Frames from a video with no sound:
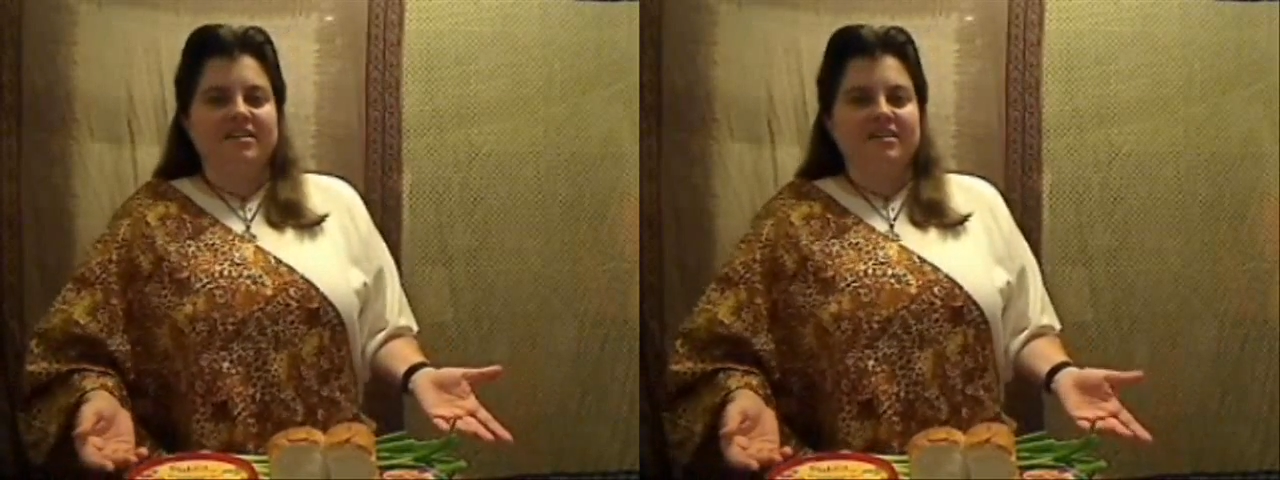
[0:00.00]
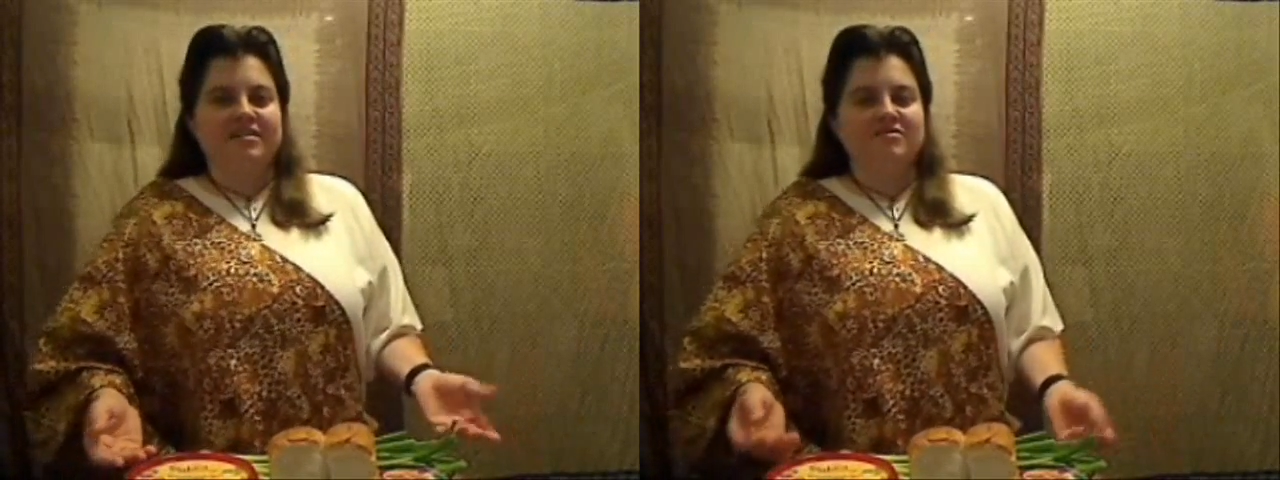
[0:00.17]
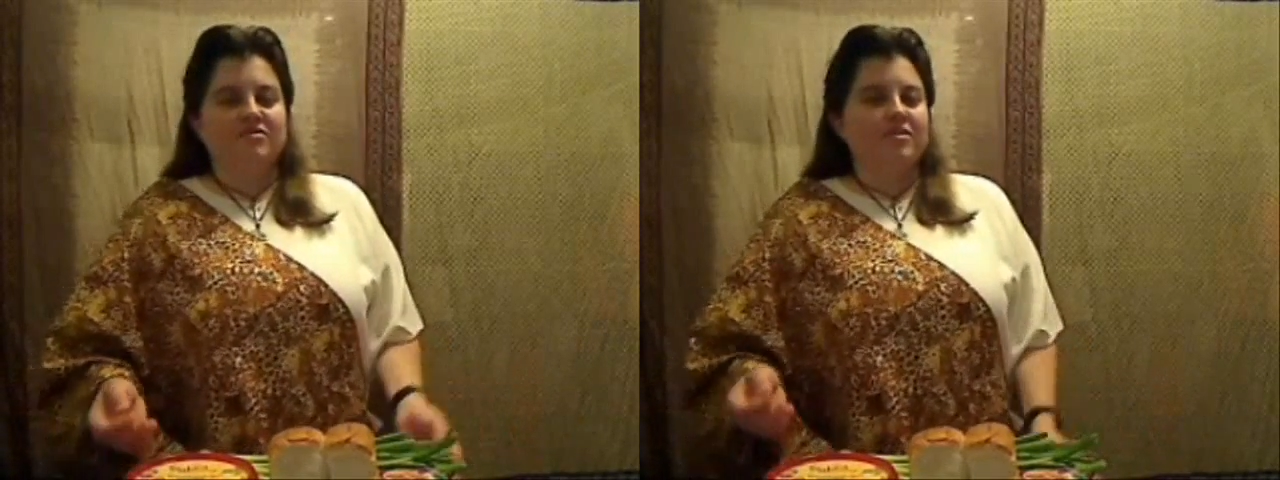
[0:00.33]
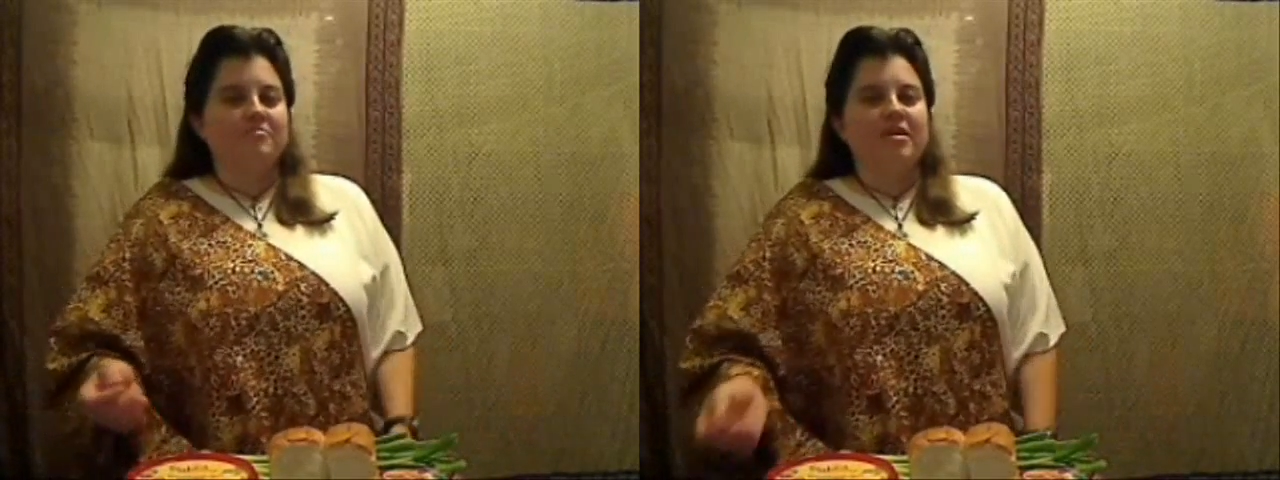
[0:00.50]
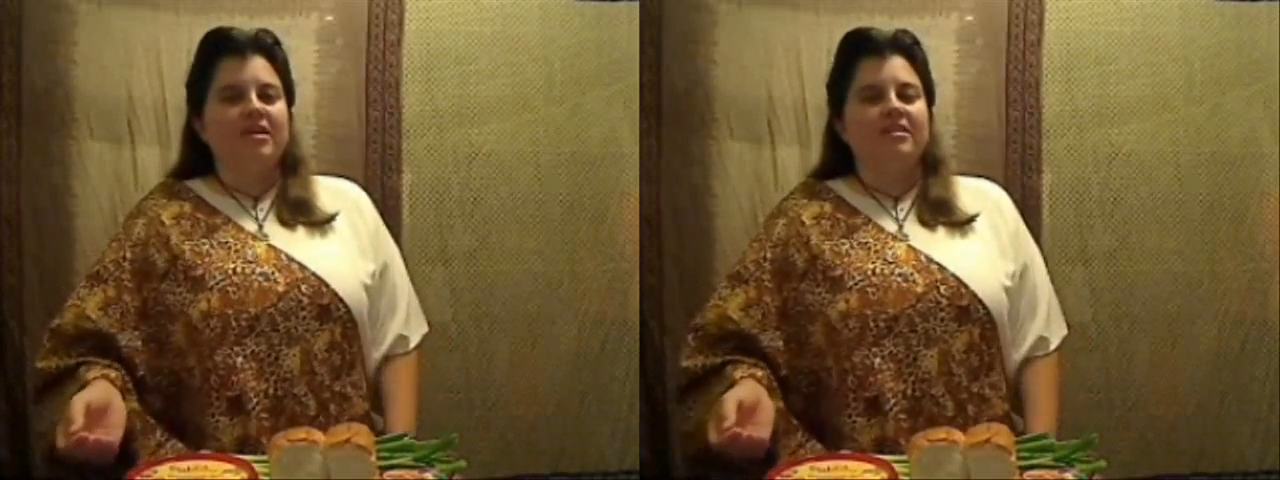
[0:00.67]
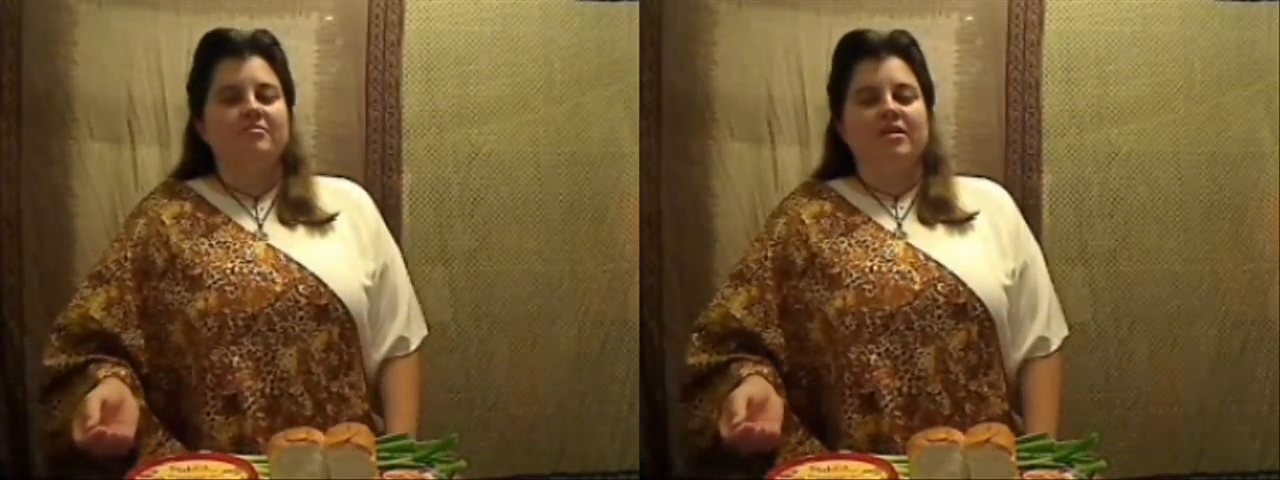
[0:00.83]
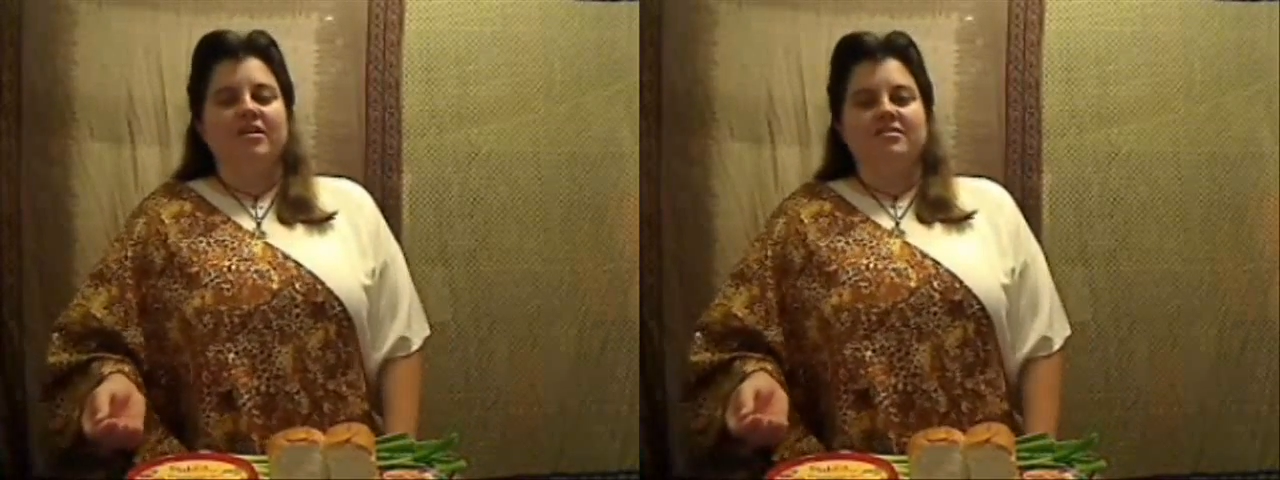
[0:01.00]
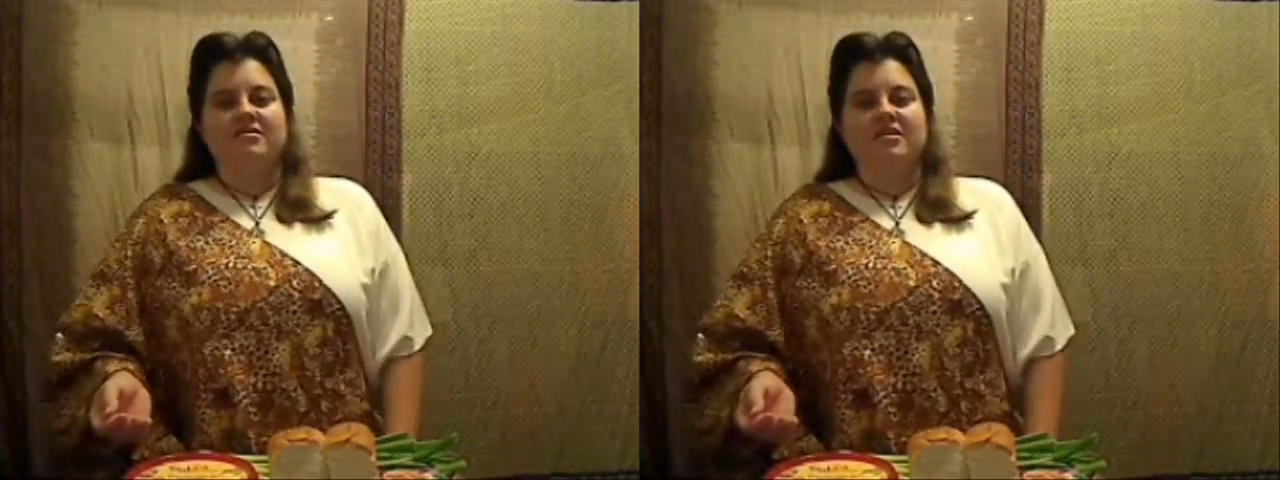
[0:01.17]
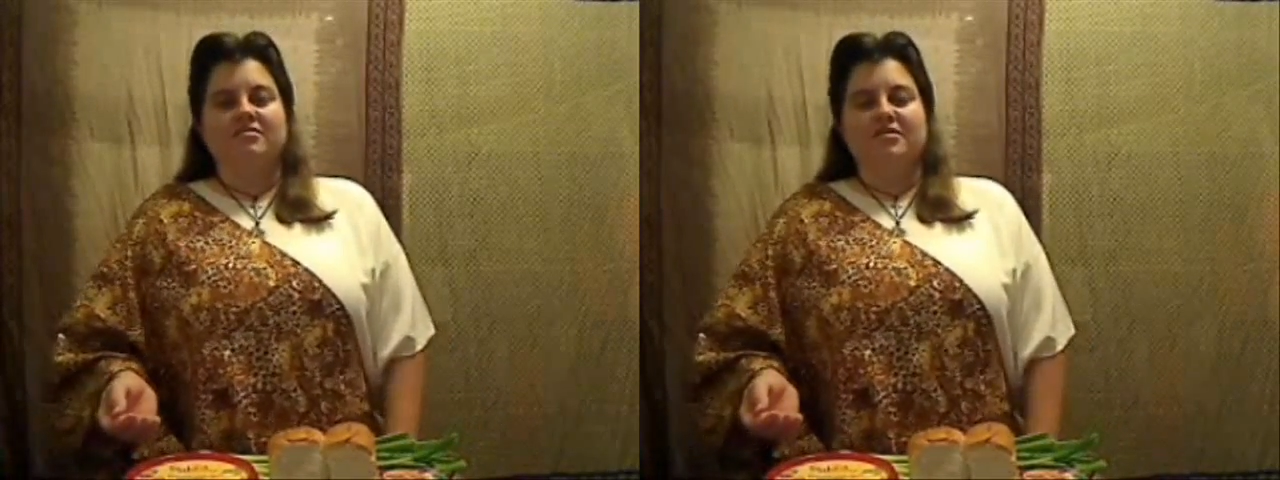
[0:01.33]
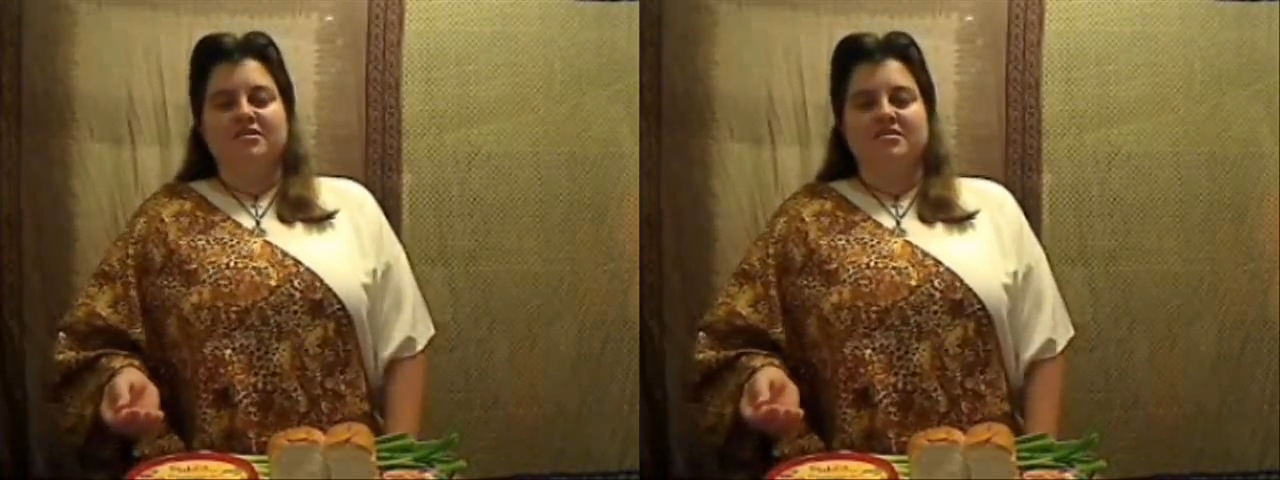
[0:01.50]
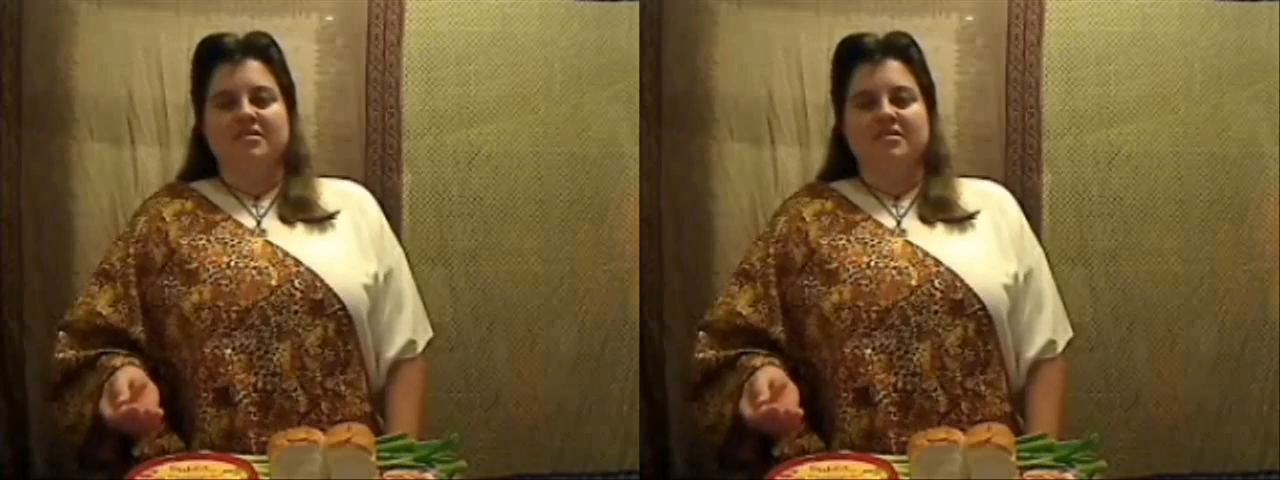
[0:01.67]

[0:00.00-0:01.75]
he's very picky about his hummus.